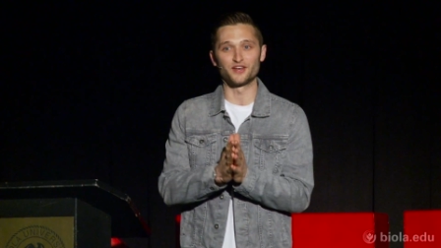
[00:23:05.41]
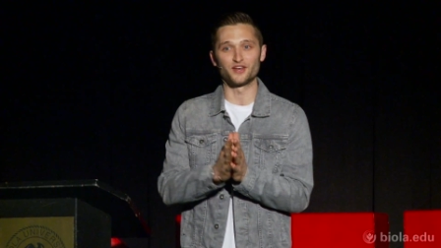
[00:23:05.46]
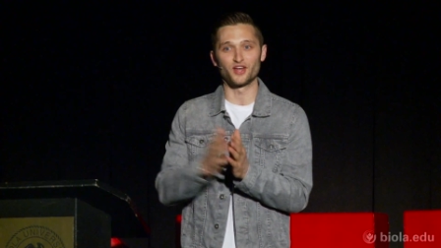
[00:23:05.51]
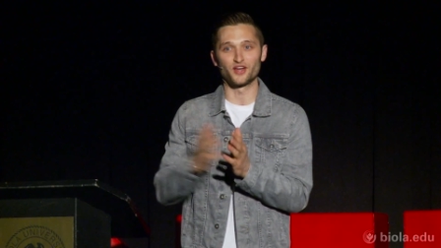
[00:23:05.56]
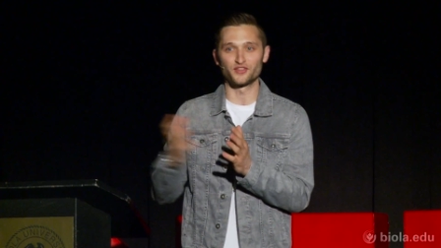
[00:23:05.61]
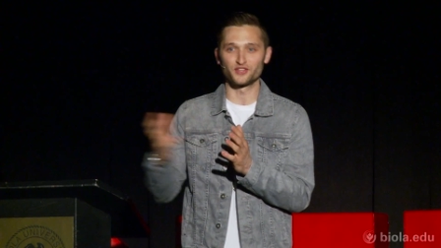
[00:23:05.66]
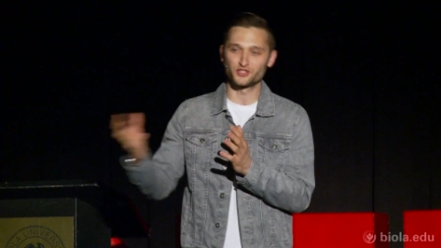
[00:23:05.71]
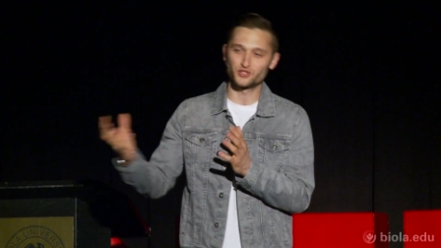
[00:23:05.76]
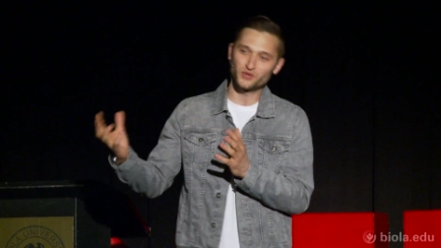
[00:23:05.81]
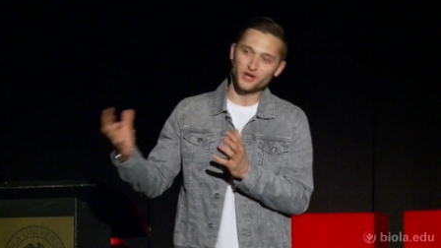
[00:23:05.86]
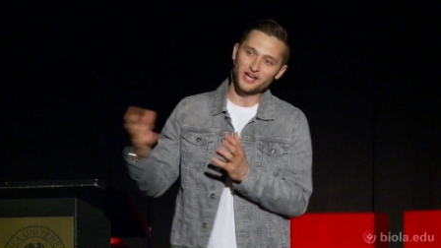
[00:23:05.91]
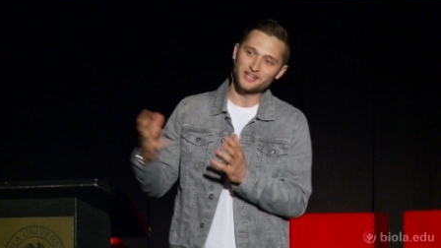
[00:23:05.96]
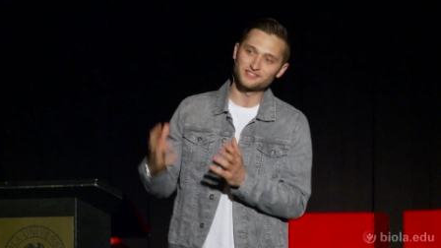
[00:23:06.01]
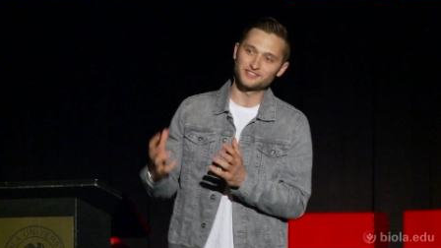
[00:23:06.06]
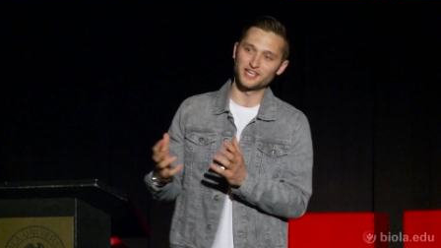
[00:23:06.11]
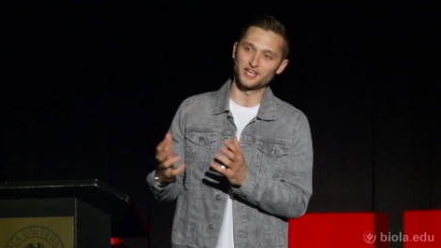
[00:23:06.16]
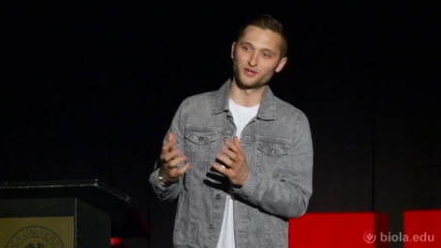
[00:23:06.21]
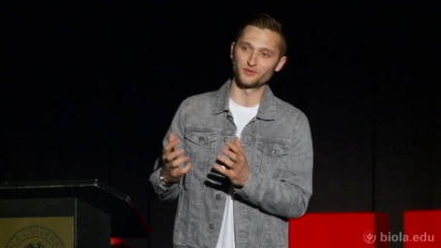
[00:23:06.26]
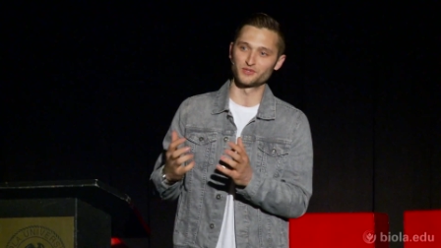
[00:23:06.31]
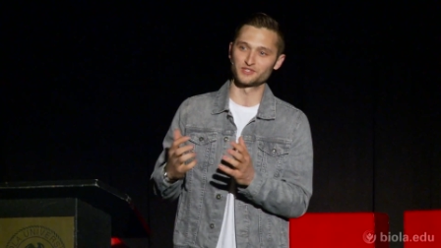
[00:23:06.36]
and the
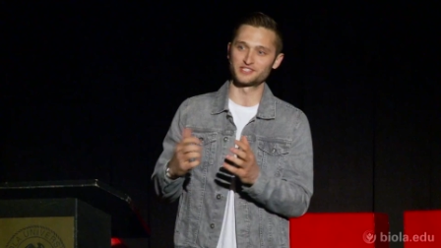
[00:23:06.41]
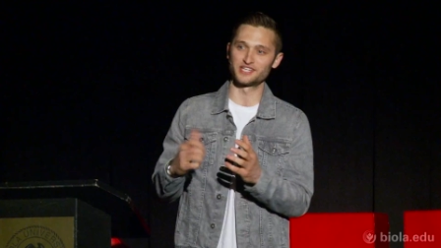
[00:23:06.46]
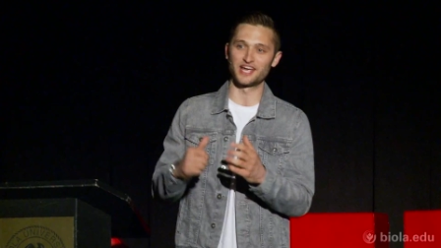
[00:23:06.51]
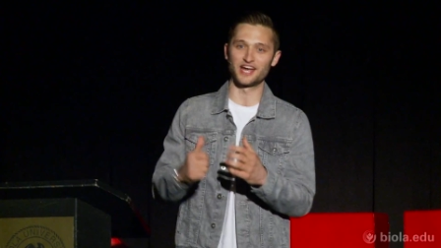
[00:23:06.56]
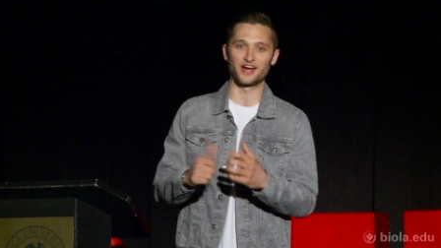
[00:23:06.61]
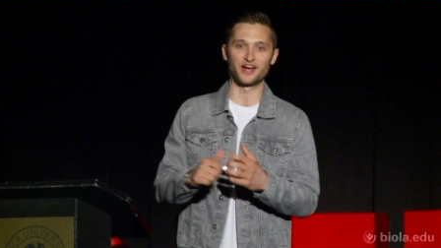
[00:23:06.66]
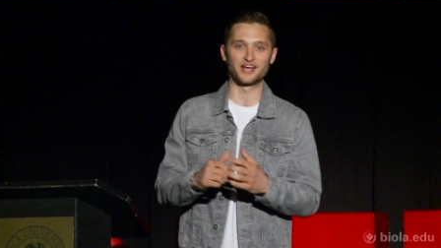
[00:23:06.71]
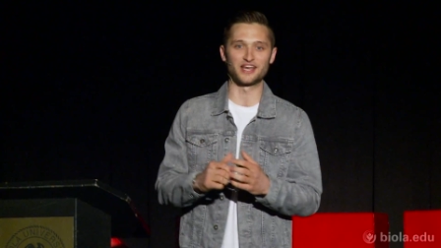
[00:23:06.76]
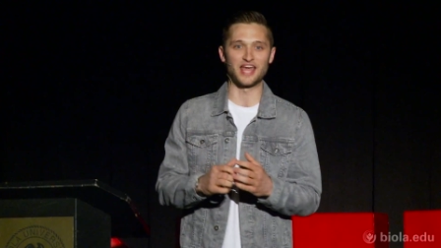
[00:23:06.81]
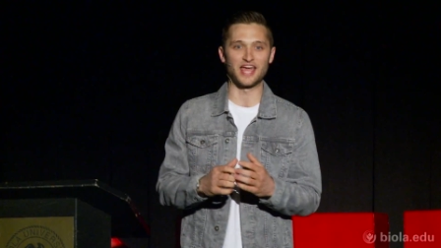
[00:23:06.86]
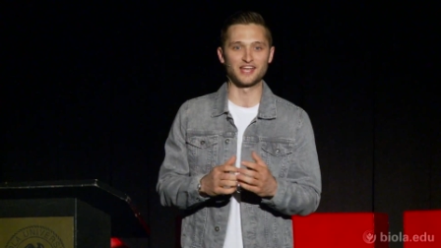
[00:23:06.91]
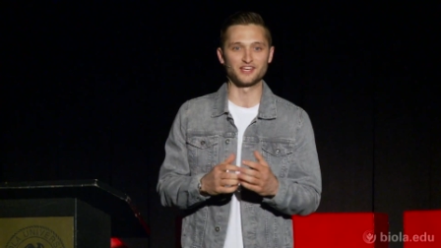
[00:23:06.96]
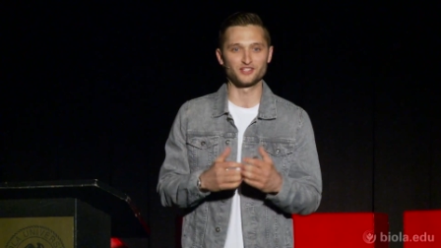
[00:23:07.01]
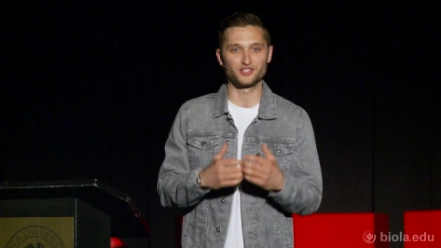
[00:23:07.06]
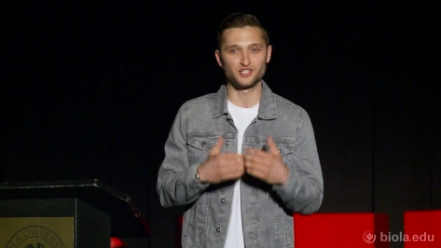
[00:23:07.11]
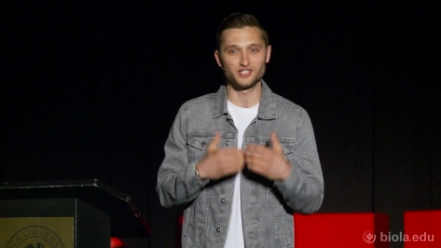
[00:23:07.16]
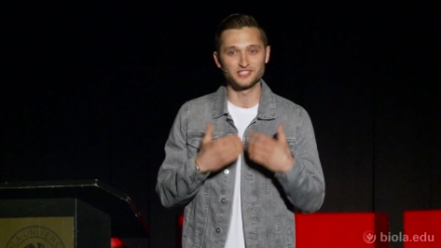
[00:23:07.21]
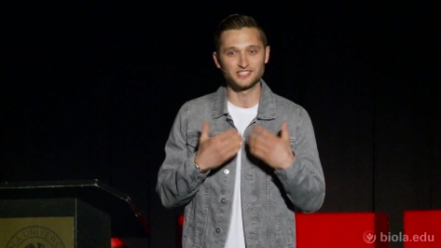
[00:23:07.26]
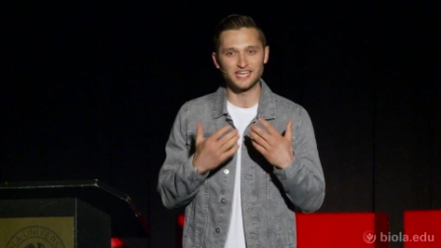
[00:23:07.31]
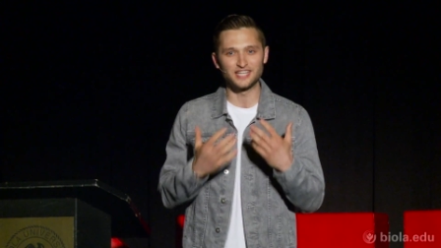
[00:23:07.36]
translator was there, and, and
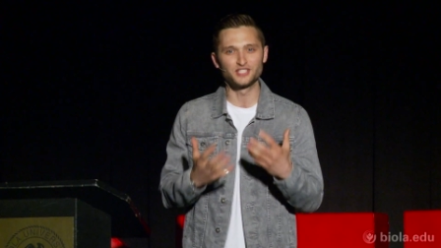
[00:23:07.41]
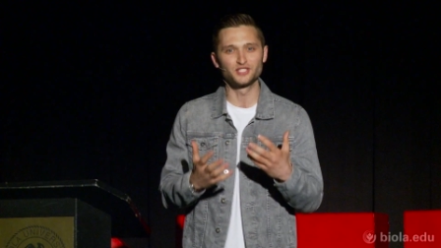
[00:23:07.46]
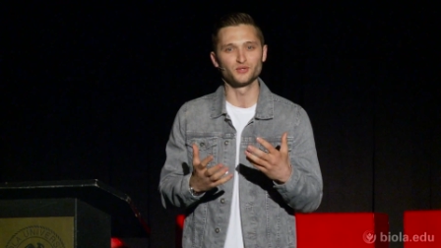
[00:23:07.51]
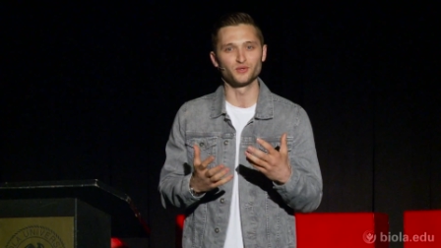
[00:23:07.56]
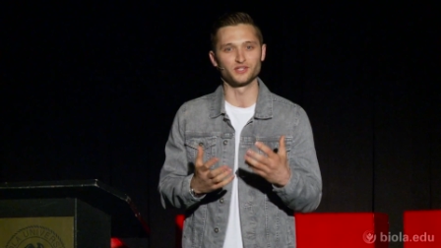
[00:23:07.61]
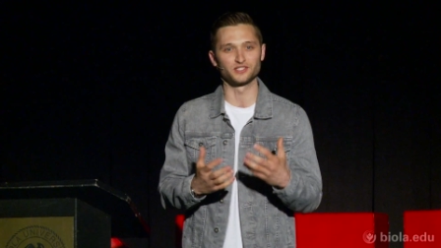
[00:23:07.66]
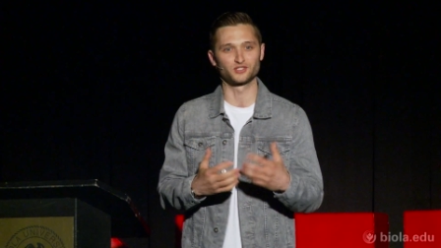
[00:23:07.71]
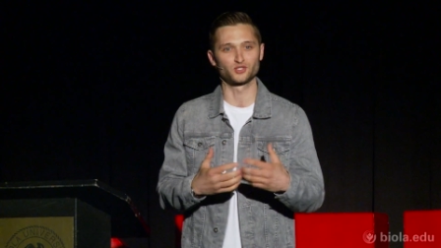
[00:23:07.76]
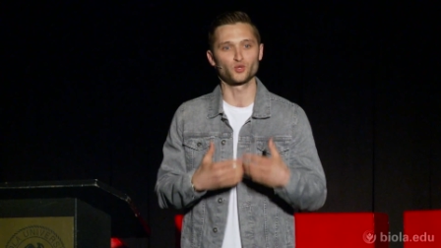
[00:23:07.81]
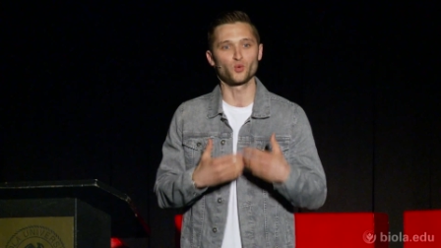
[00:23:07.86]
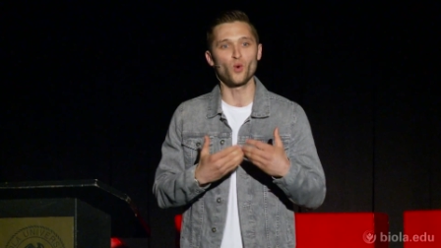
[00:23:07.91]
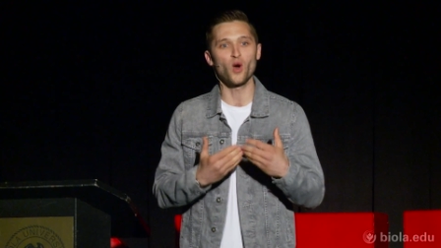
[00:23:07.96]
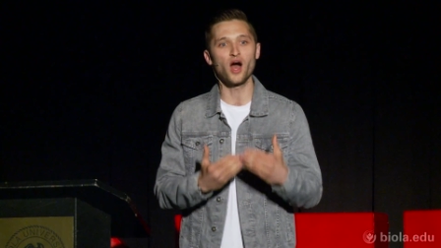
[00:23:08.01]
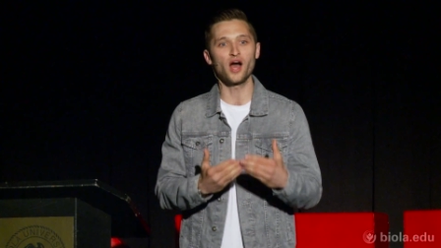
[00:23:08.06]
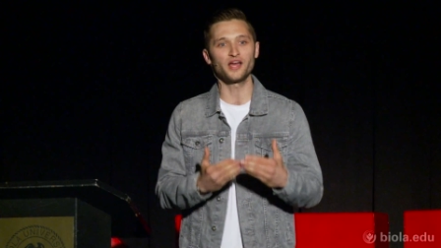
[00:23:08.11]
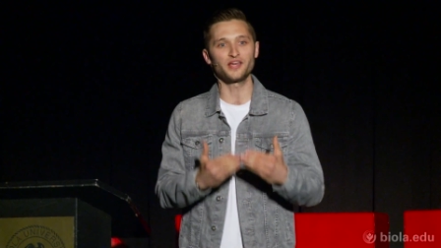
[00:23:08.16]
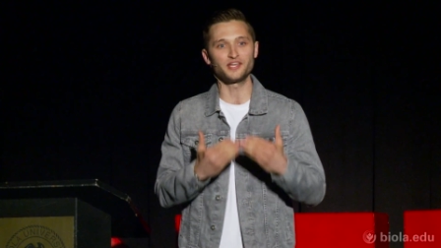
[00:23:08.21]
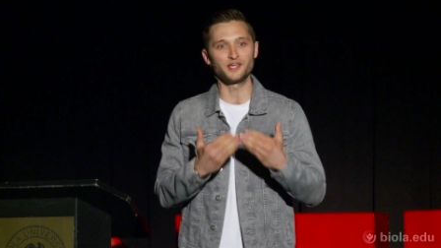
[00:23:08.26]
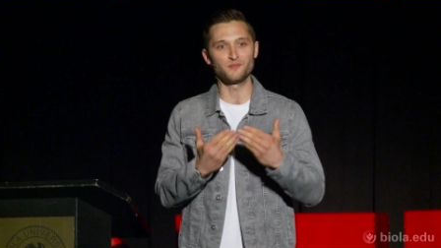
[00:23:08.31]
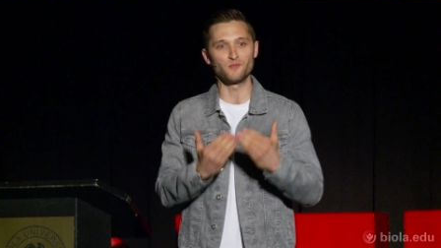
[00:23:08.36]
she said to us,
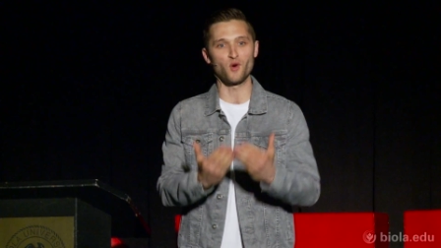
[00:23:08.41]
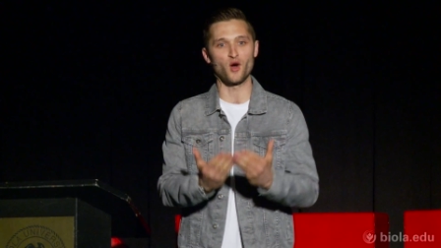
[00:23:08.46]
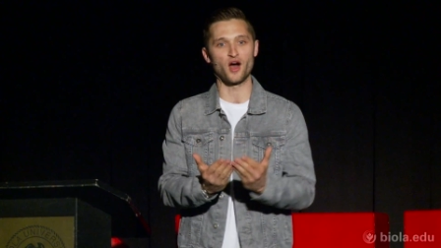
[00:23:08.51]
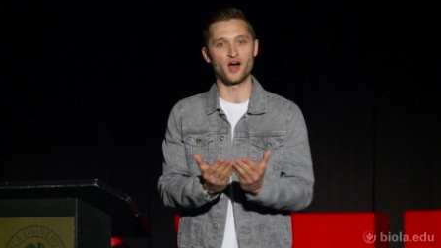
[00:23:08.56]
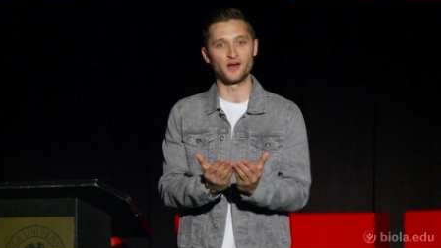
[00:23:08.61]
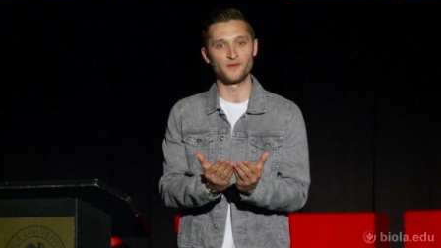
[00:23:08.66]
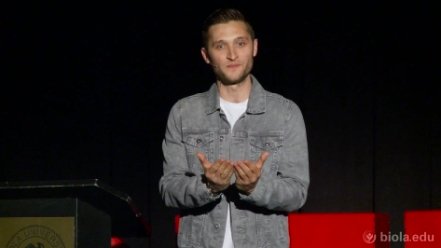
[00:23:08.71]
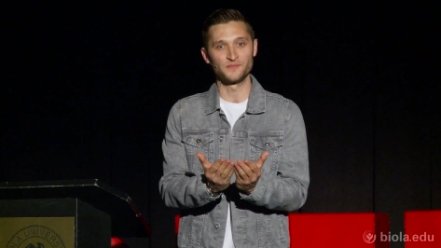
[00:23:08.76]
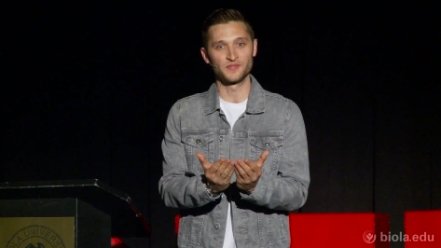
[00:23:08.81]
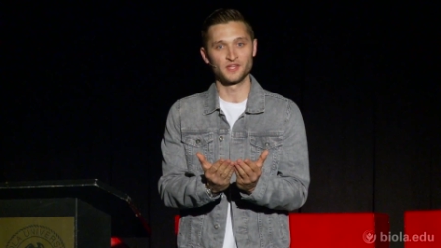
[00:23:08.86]
toi et moi.